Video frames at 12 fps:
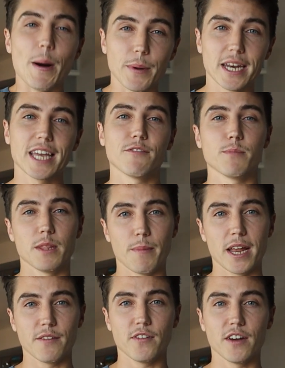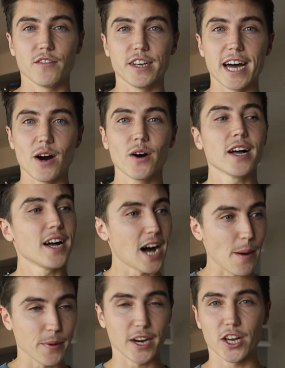I'm gonna give him the benefit of the doubt.
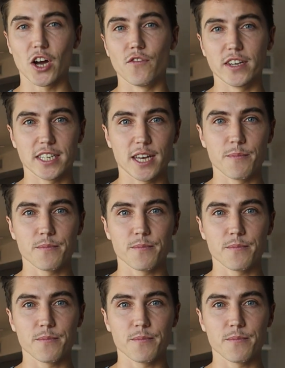I'm gonna go visit